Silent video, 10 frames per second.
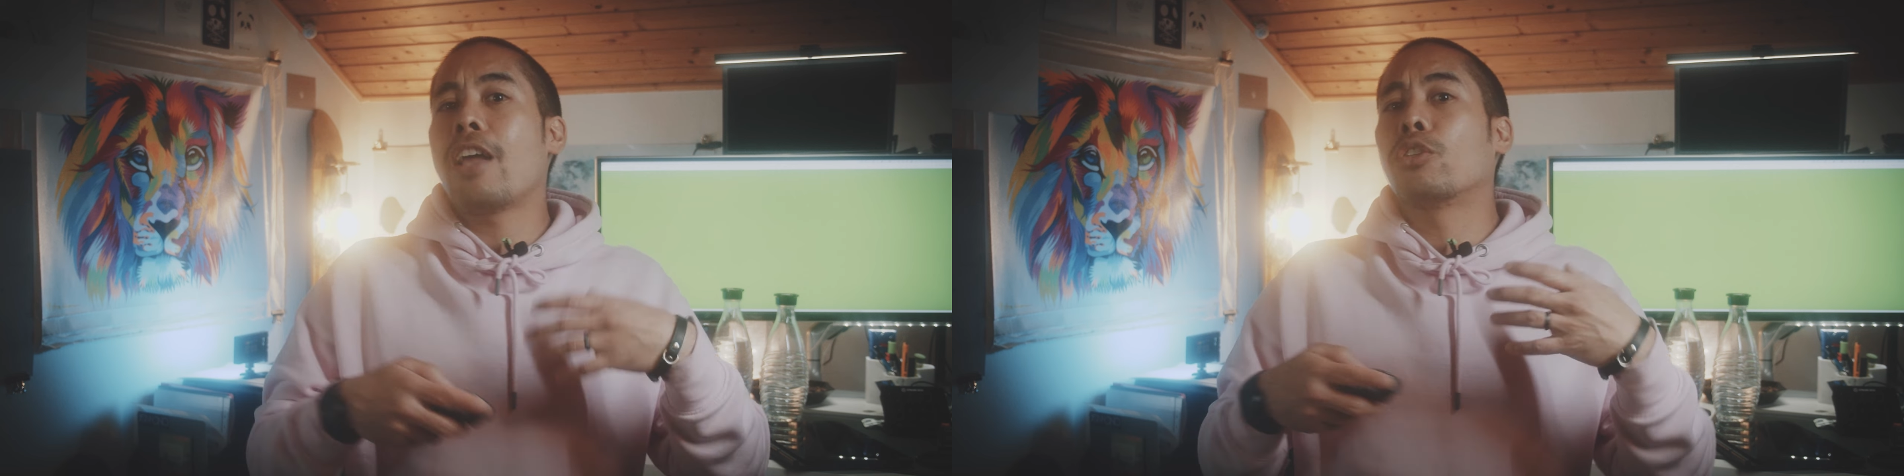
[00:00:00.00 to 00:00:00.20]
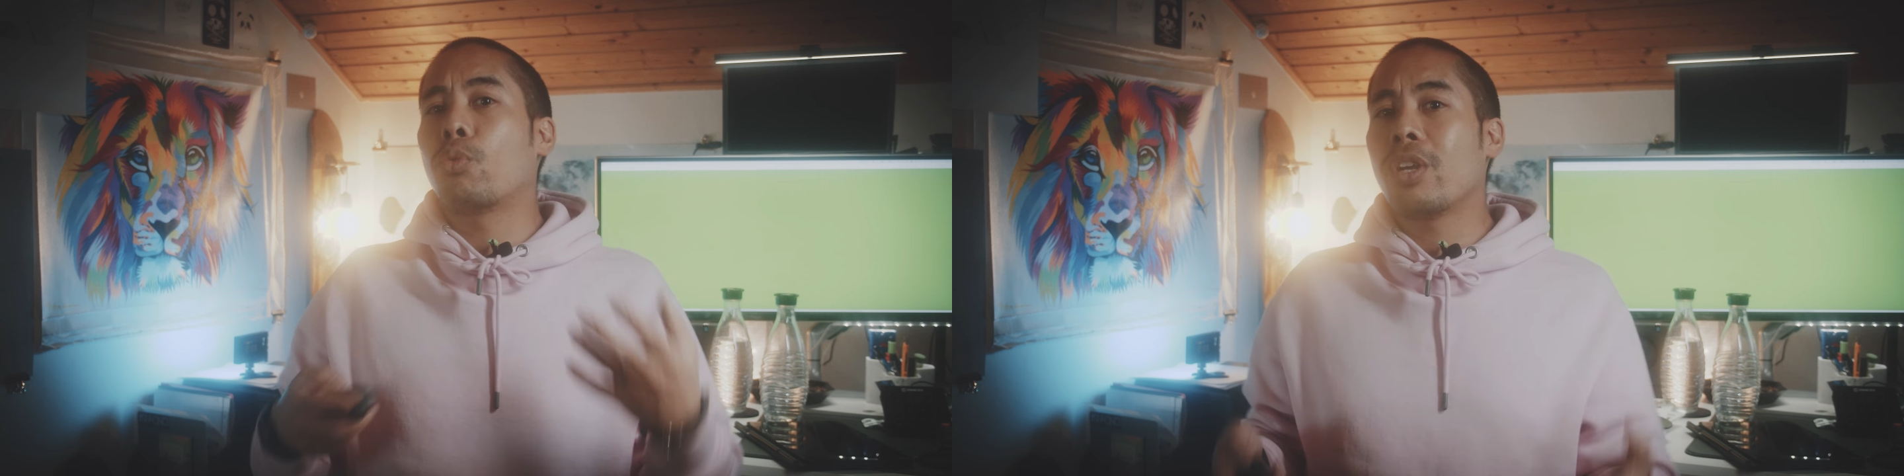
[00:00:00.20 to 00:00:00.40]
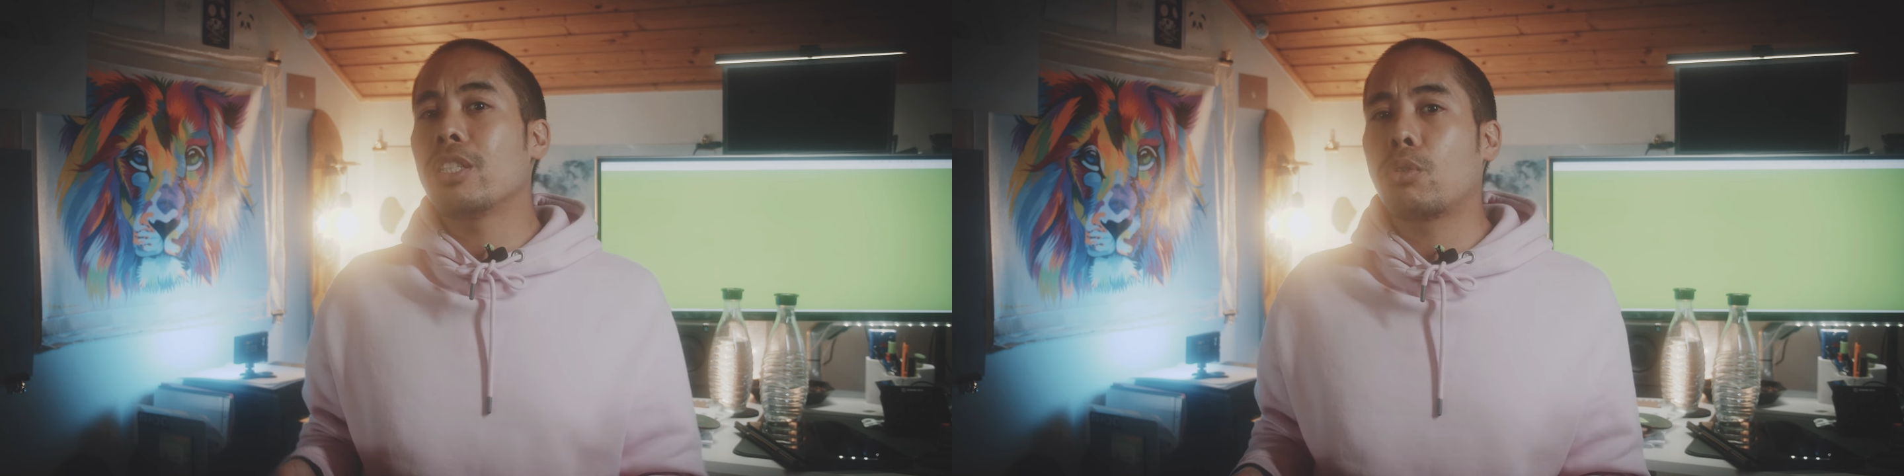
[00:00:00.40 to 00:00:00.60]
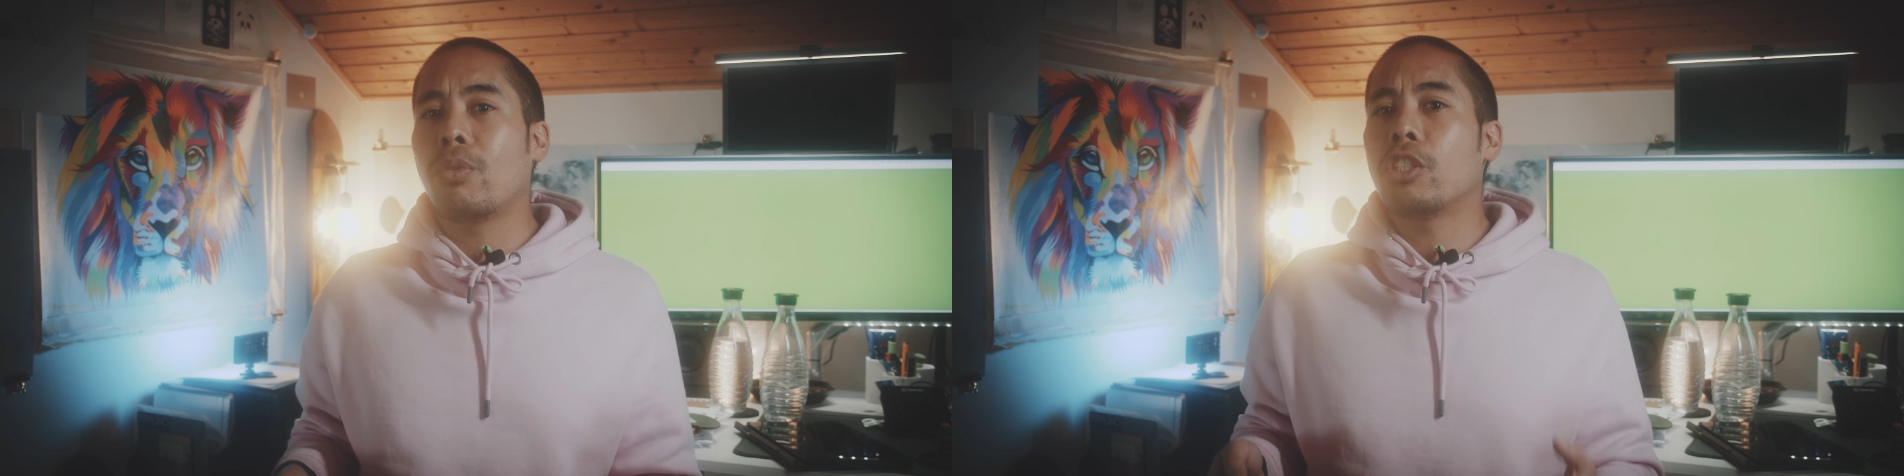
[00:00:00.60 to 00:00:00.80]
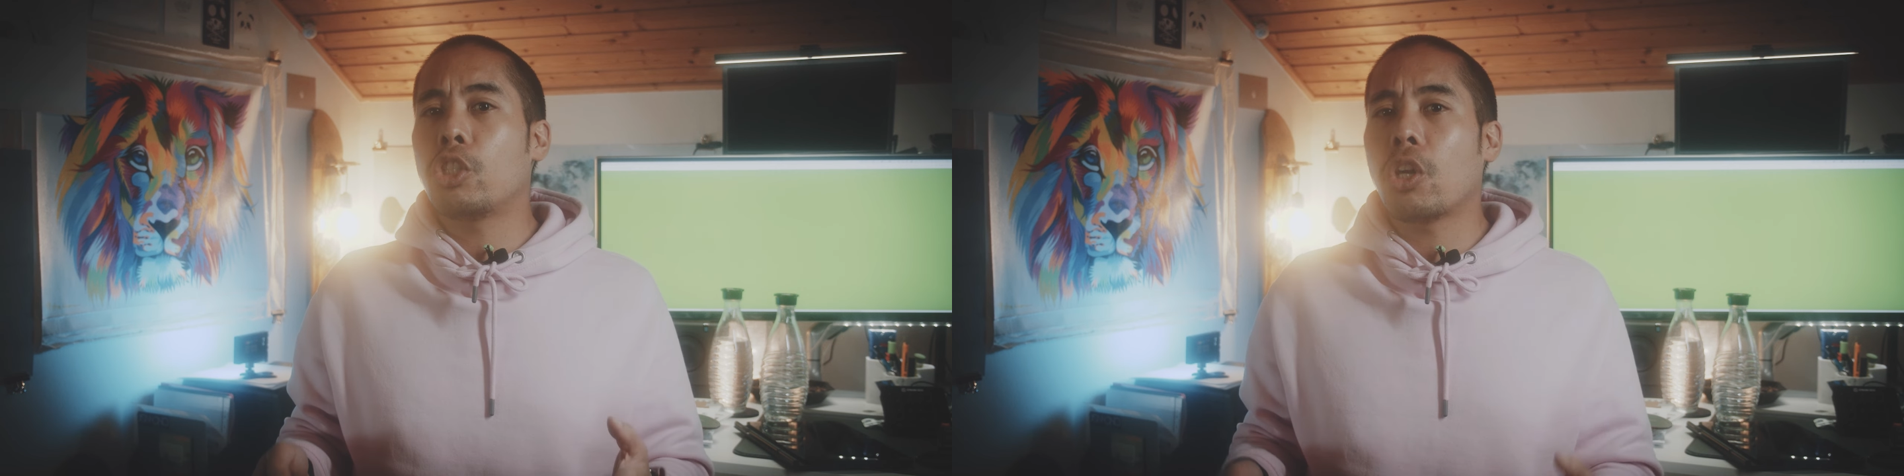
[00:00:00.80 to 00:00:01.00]
and green
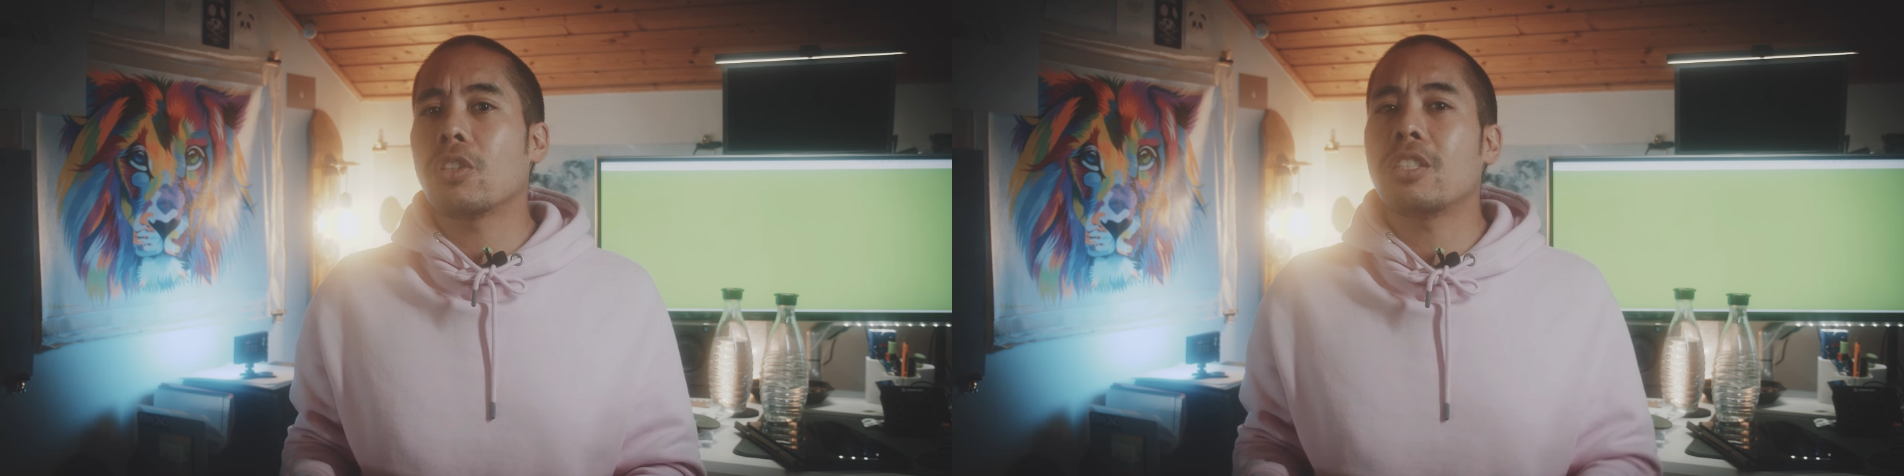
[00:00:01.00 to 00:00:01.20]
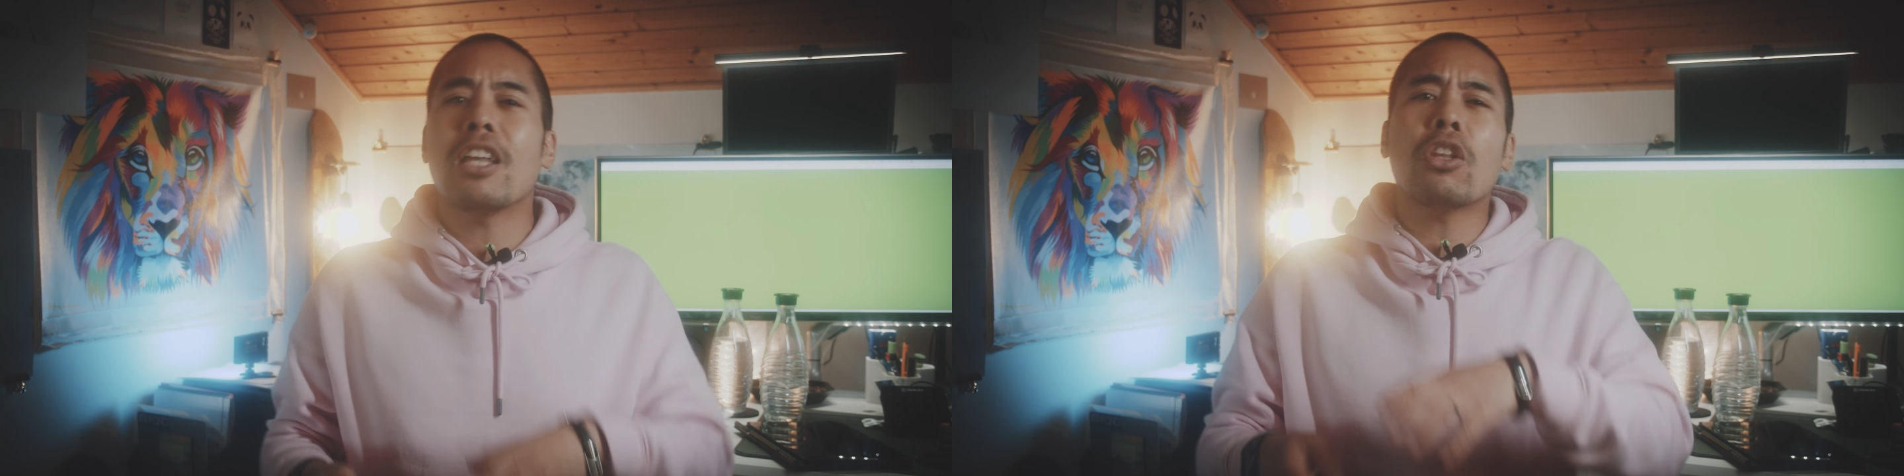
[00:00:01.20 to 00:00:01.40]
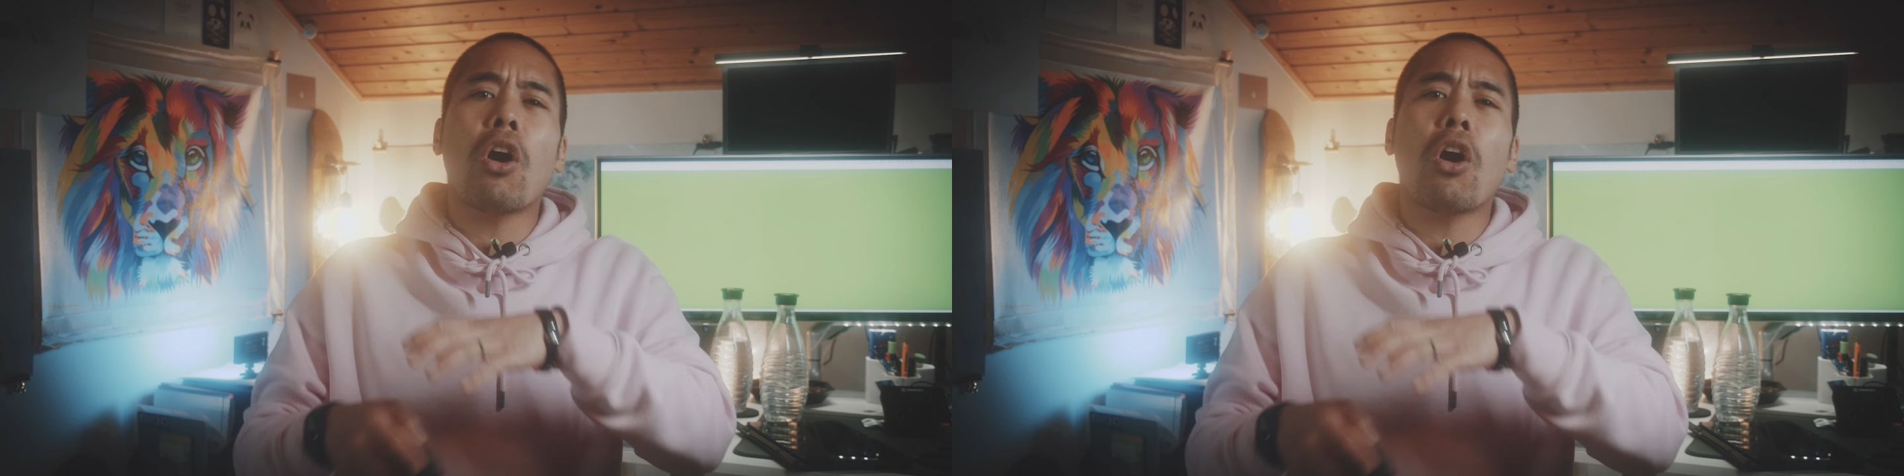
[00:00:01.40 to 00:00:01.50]
screen shots in